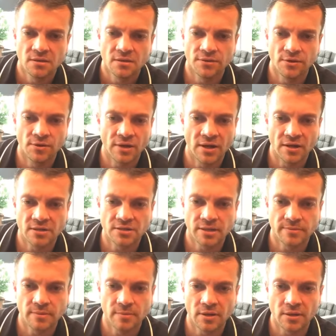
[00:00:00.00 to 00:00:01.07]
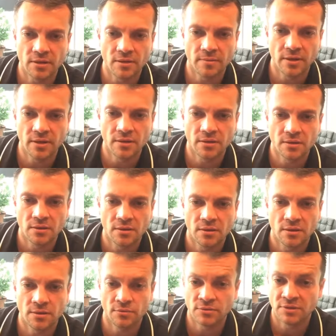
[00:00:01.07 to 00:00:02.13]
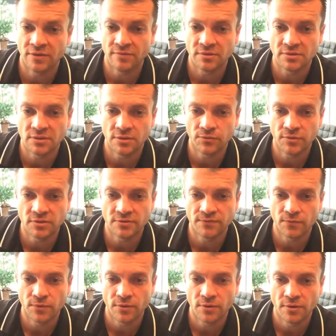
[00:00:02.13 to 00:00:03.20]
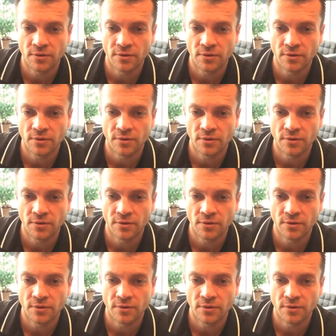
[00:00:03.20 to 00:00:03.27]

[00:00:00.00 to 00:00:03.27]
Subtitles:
They're not accepted by ClickBank, and there is obviously a reason for it.